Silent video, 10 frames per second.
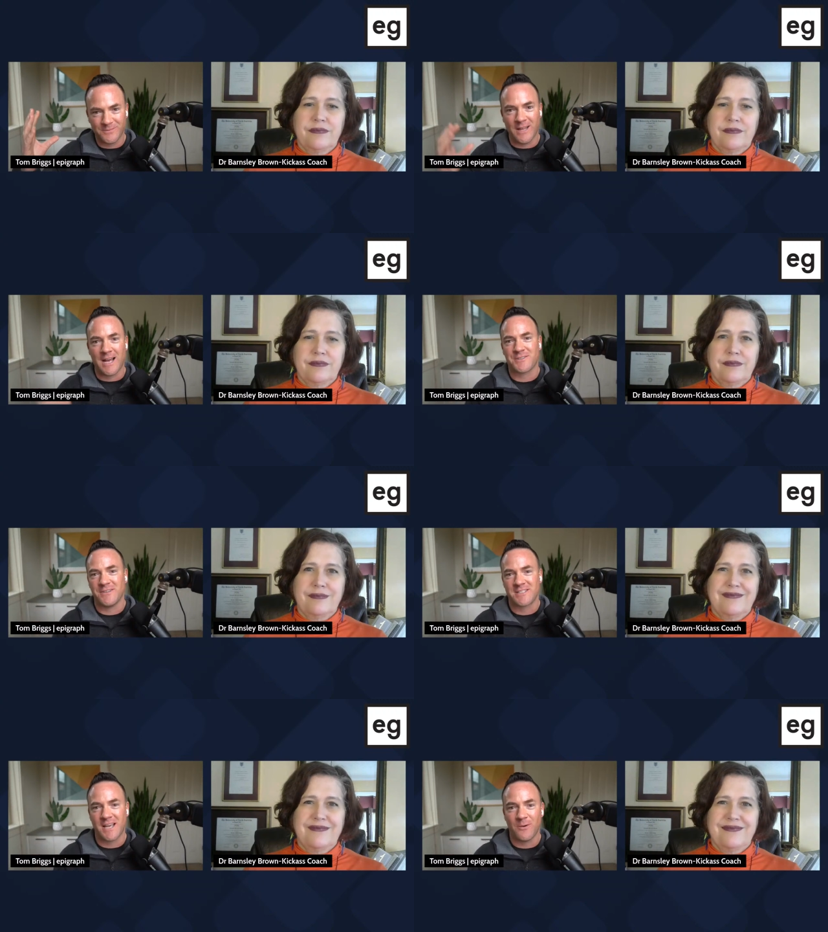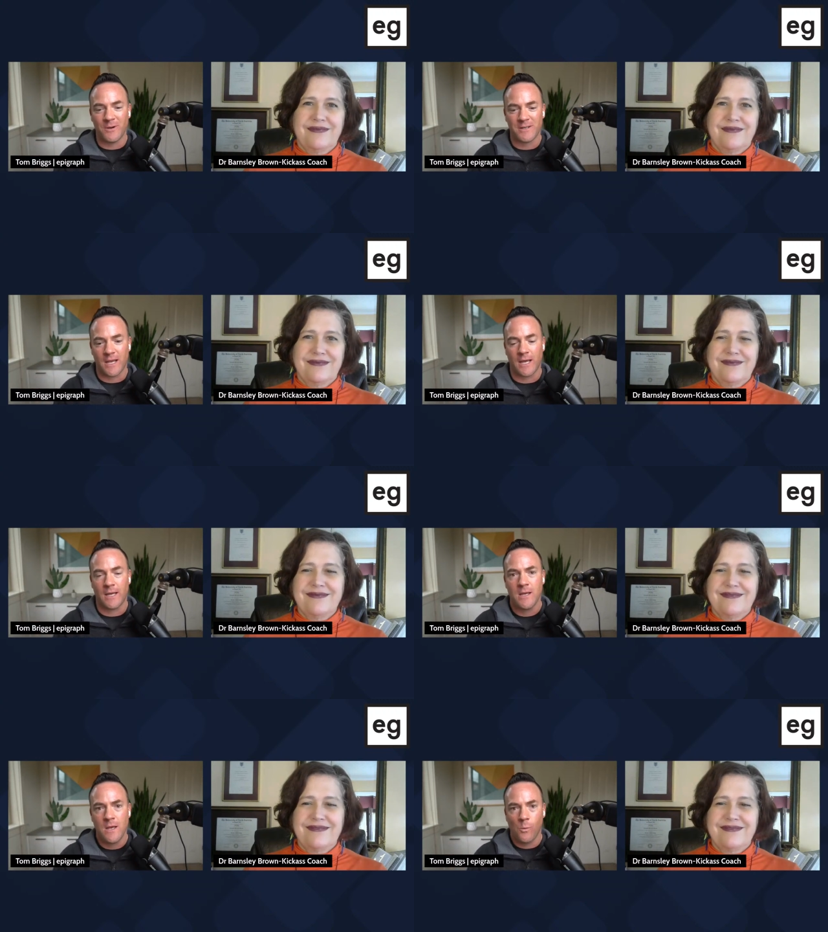Speaker 1: flash of insight one
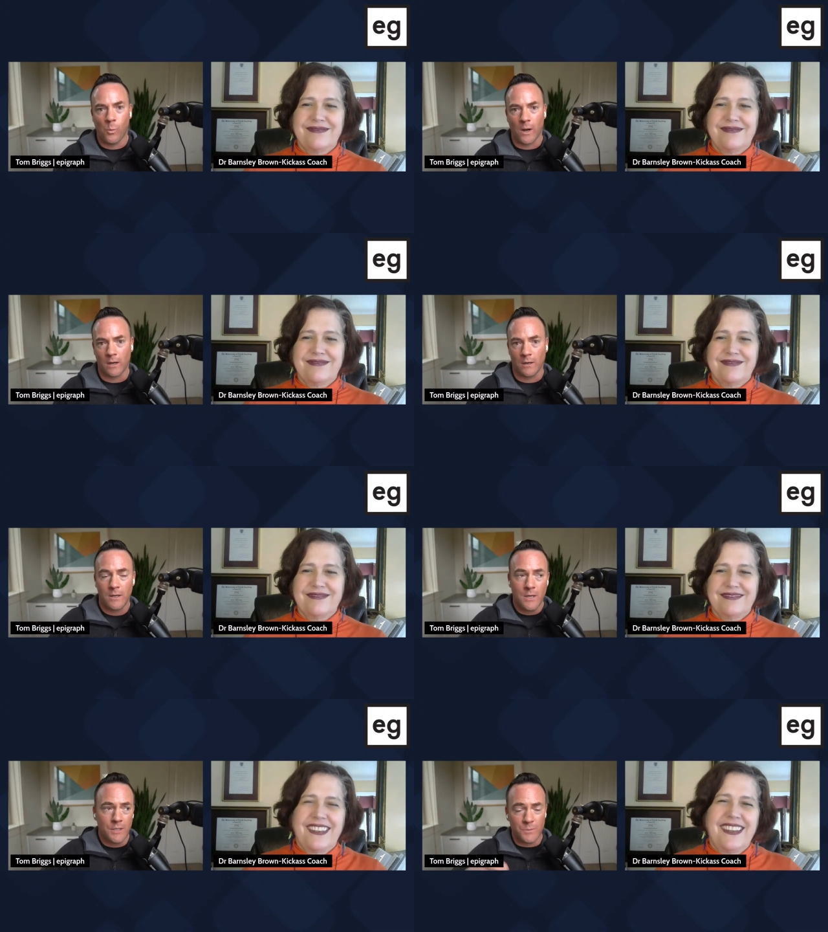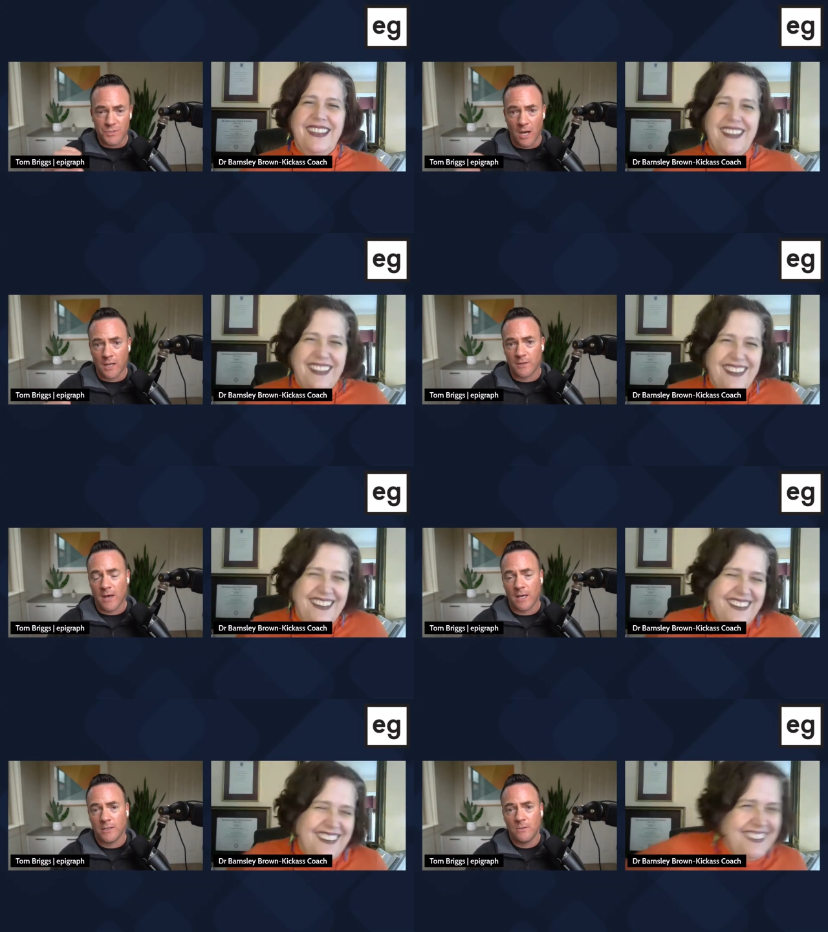day where you saw the
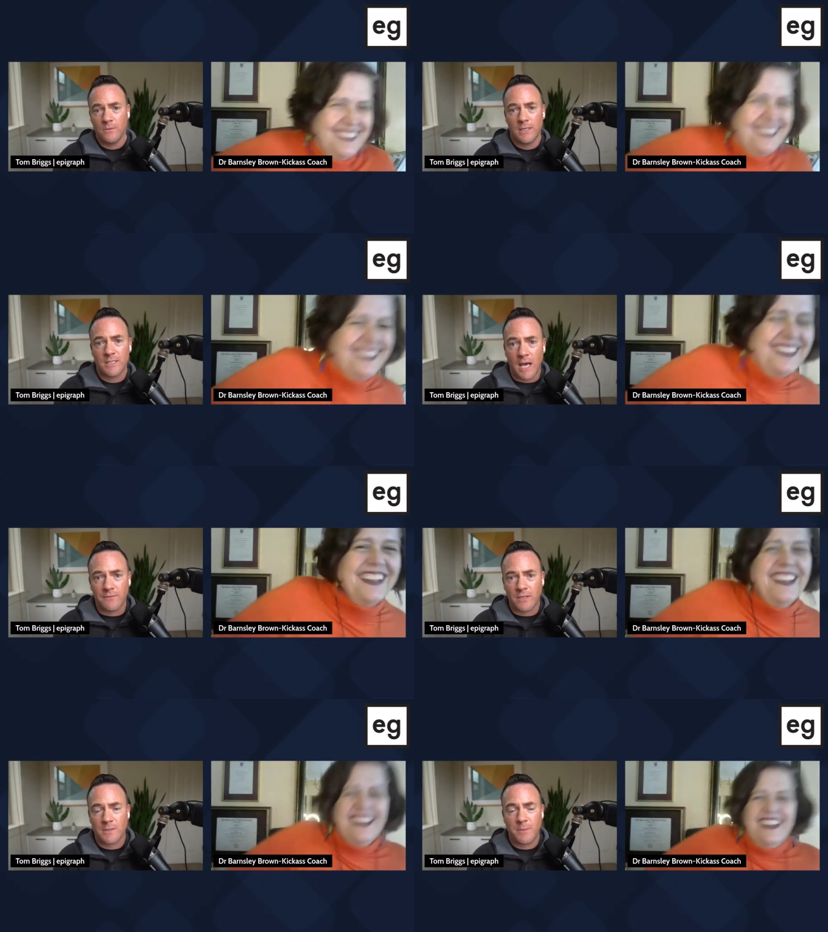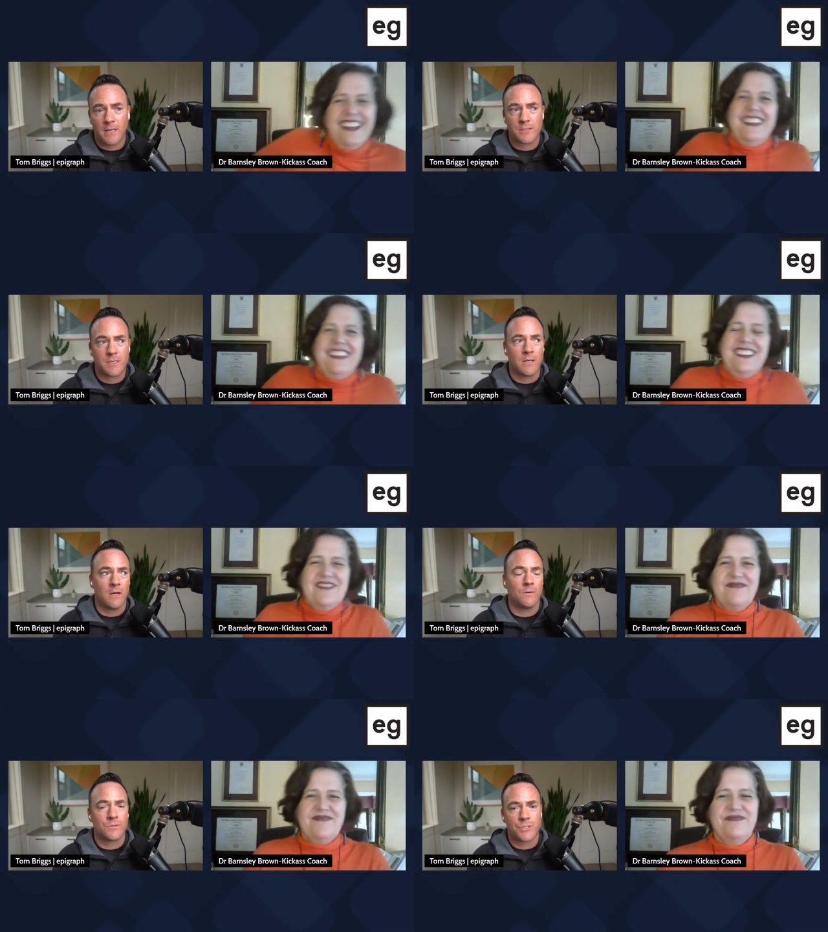value in diving into pain as a
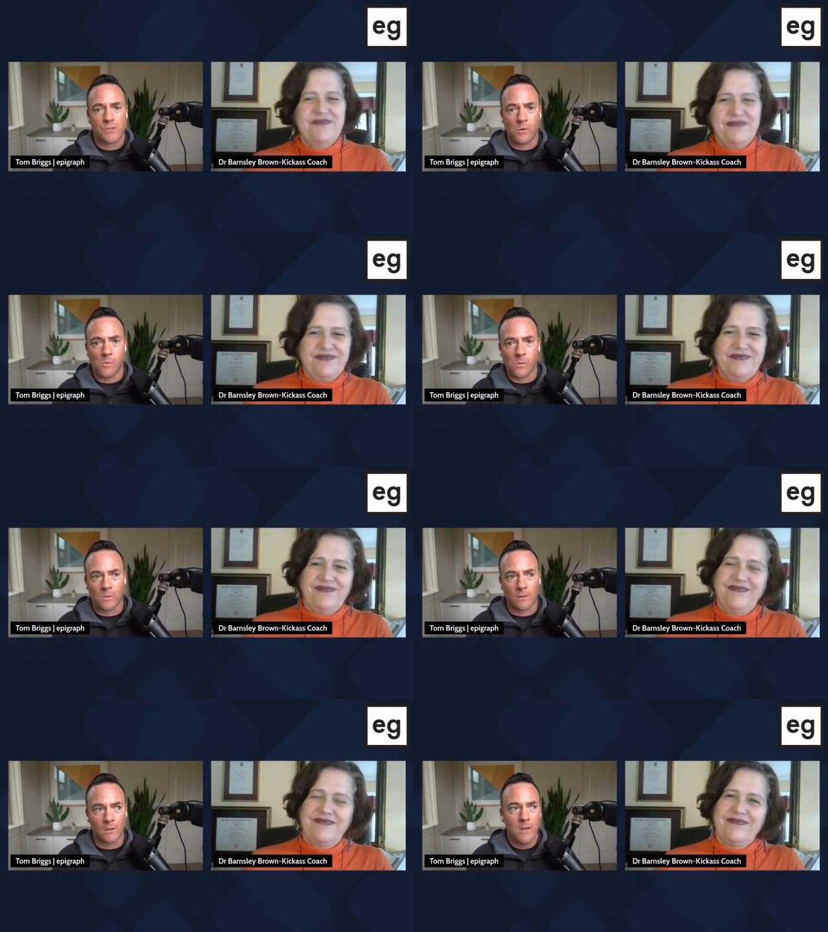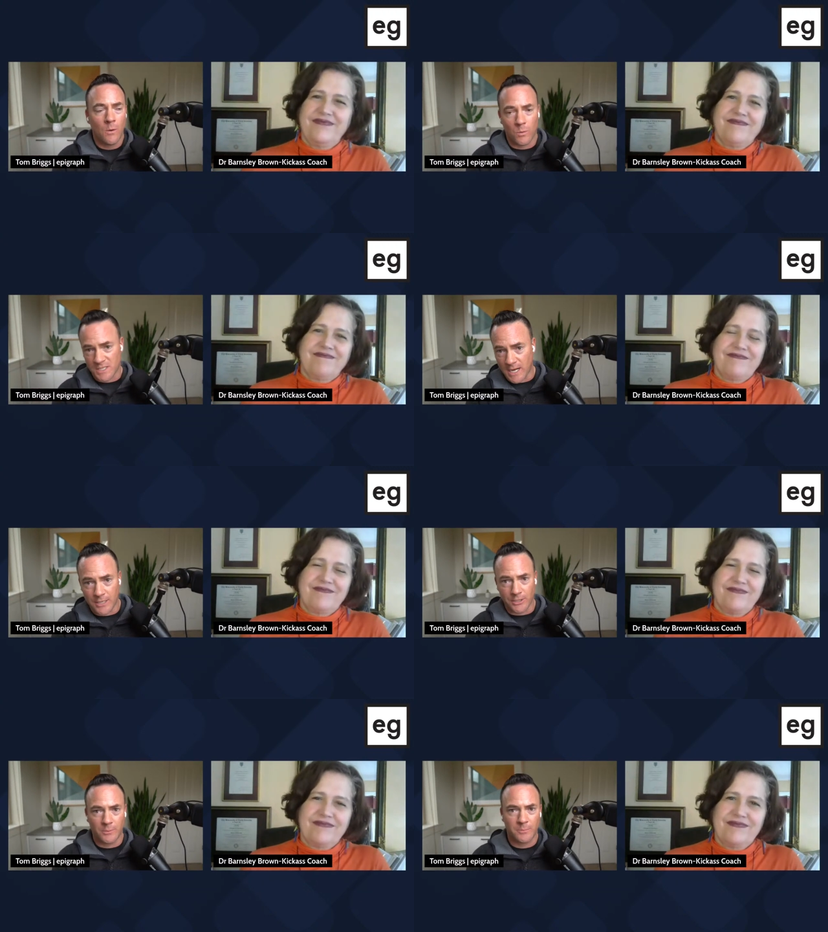coach, or was it
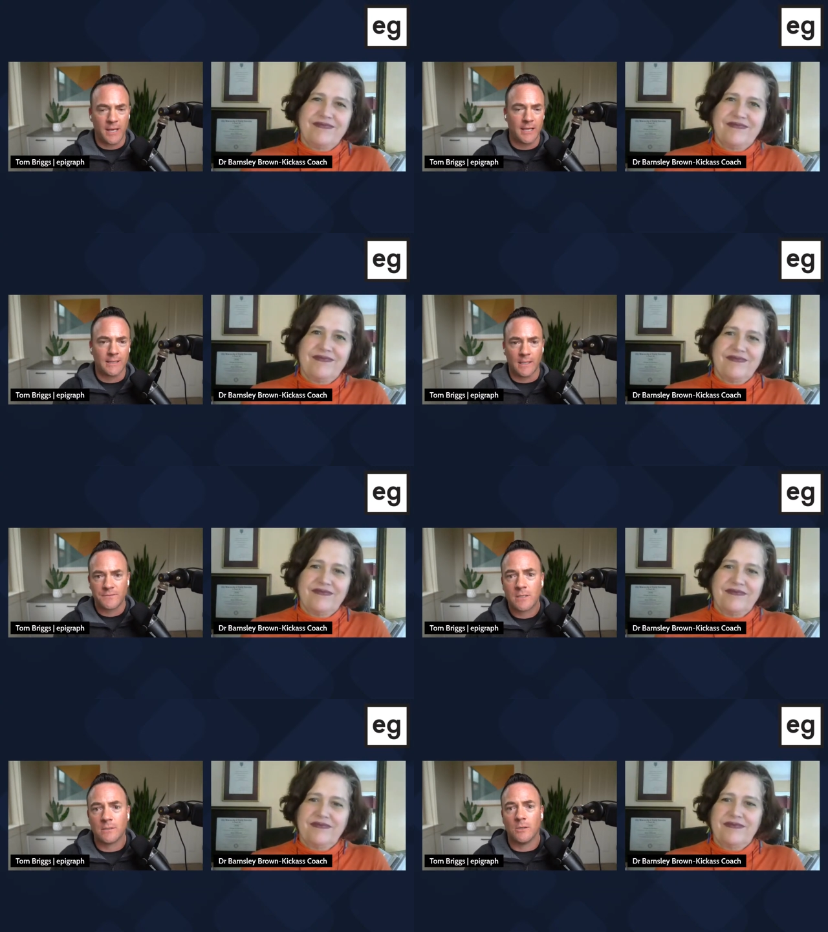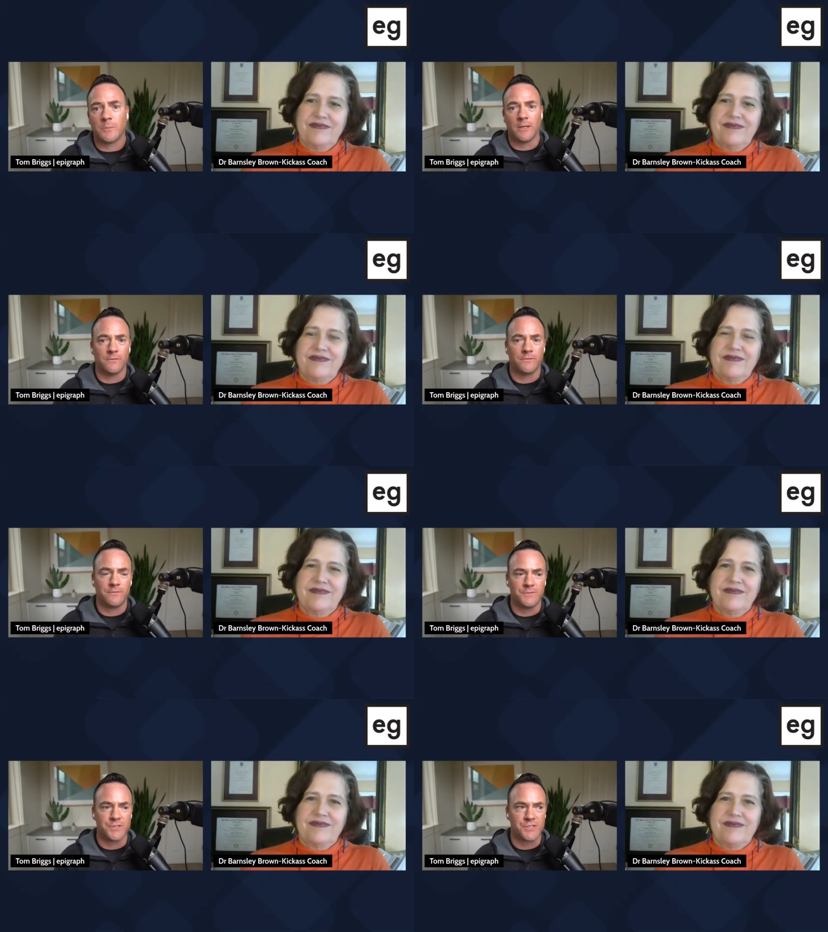out of your pain? I'd love to hear a little bit
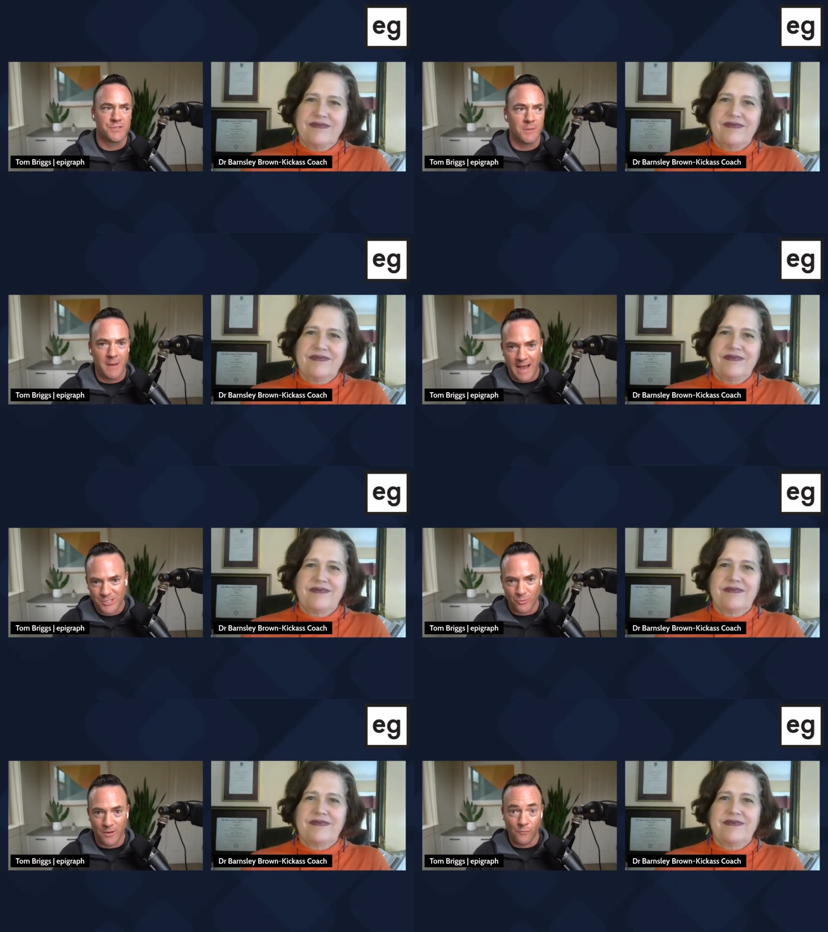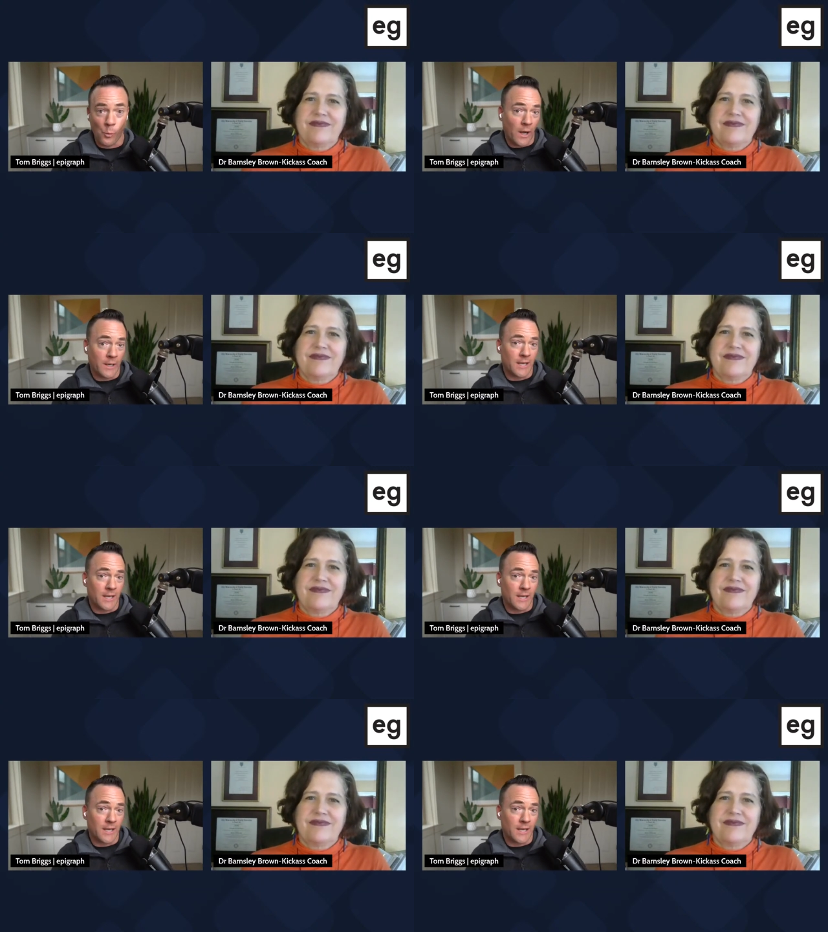of just the backstory of what